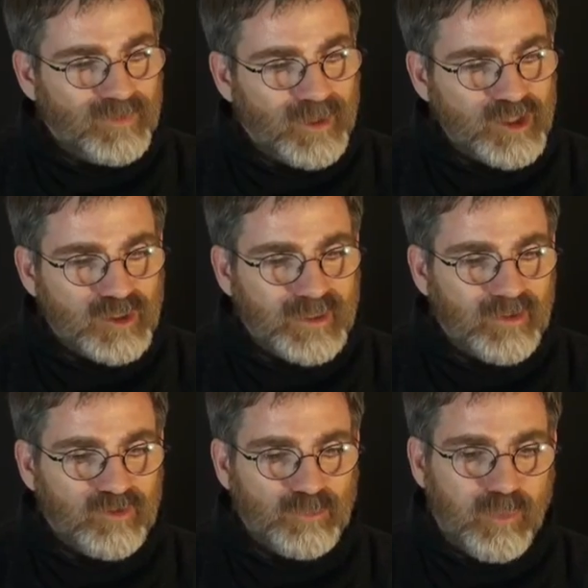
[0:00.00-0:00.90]
The Russian
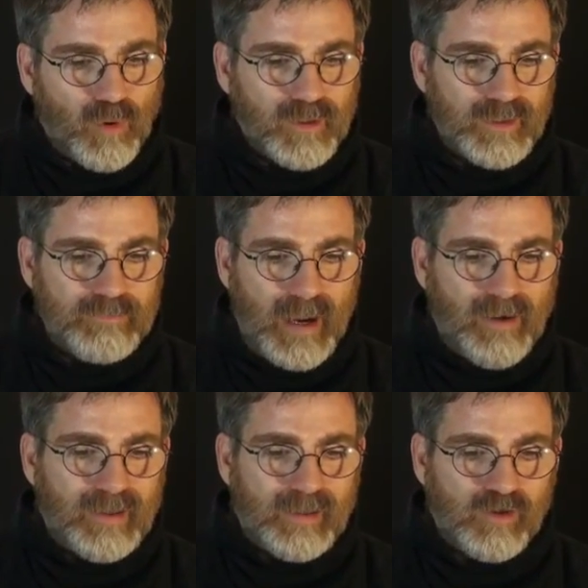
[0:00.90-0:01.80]
leader is reportedly
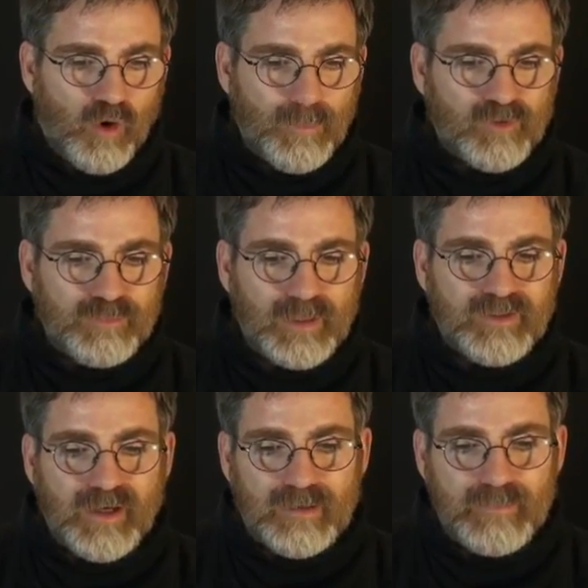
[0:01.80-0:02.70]
mounting an enormous
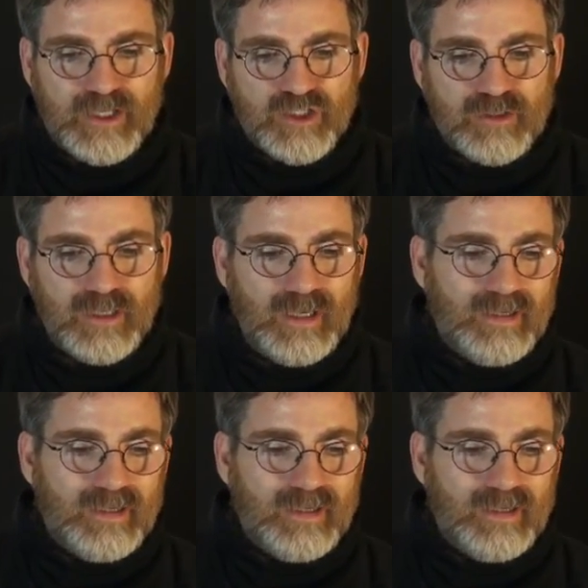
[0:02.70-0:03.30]
military mission